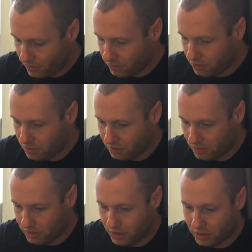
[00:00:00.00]
Right,
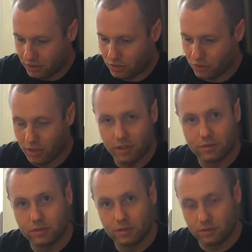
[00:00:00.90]
we're now going to try
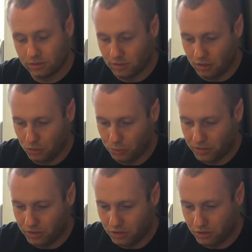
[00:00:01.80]
a loop
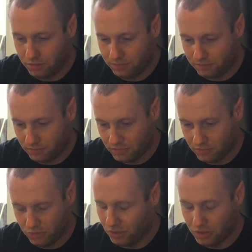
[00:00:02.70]
in the knot,
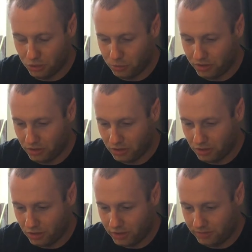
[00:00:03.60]
so a loop in the
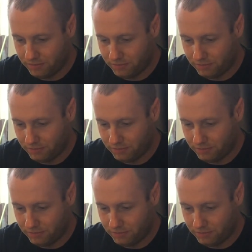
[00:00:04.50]
line.